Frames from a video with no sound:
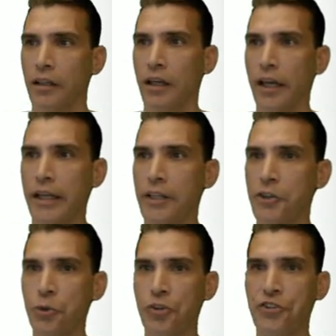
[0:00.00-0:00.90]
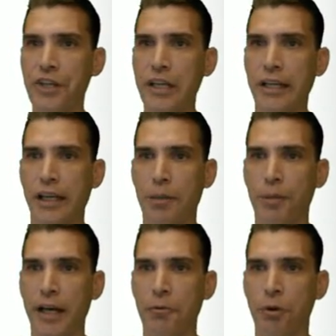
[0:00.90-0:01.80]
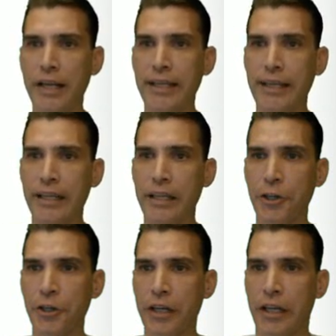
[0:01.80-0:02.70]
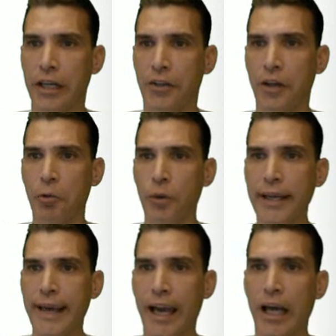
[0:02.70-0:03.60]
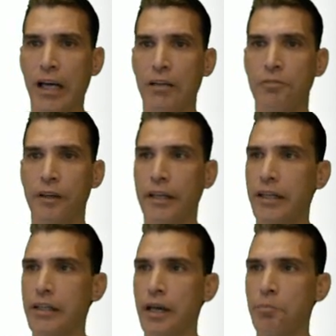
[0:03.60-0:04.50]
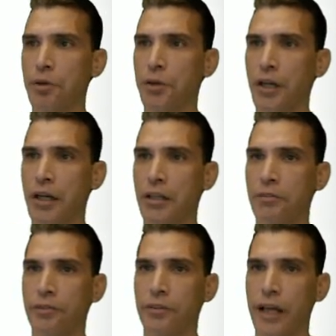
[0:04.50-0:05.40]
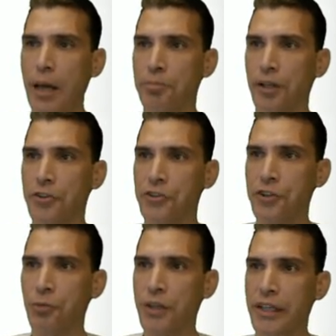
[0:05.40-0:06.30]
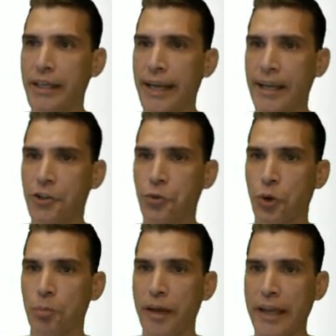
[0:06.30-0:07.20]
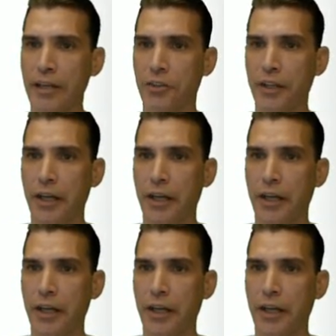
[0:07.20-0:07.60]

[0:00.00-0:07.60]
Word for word: All right, and you'll see uh, by ranking here that we have a number of applets that we can add to our panel.